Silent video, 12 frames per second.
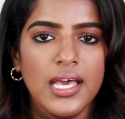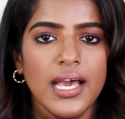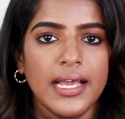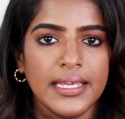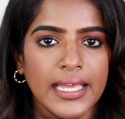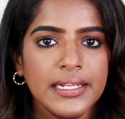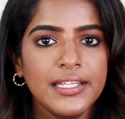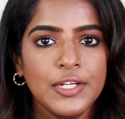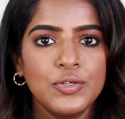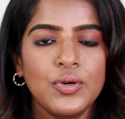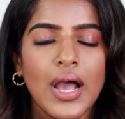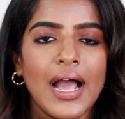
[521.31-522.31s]
Again, they
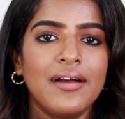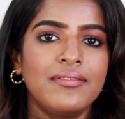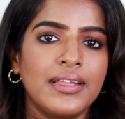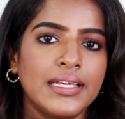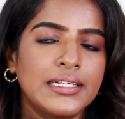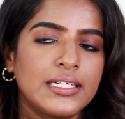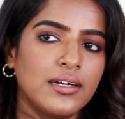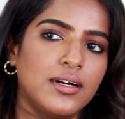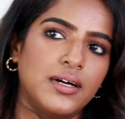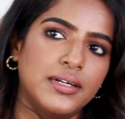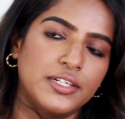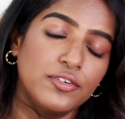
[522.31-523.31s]
do have like
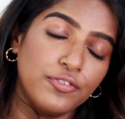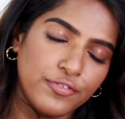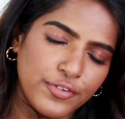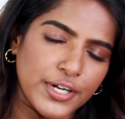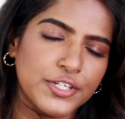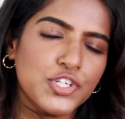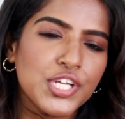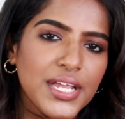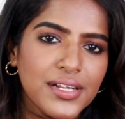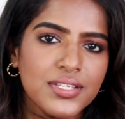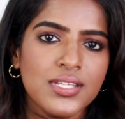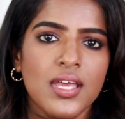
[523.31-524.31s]
different
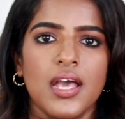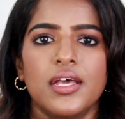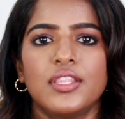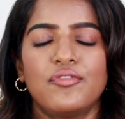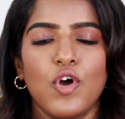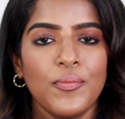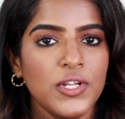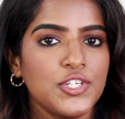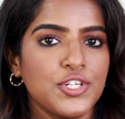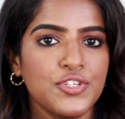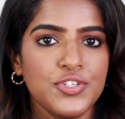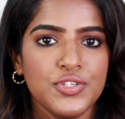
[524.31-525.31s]
shades. The
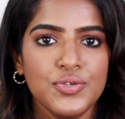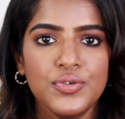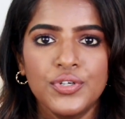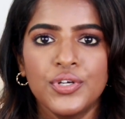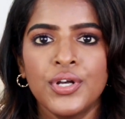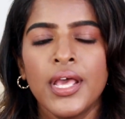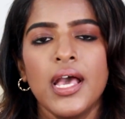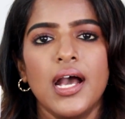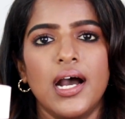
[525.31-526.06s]
formulation is too good.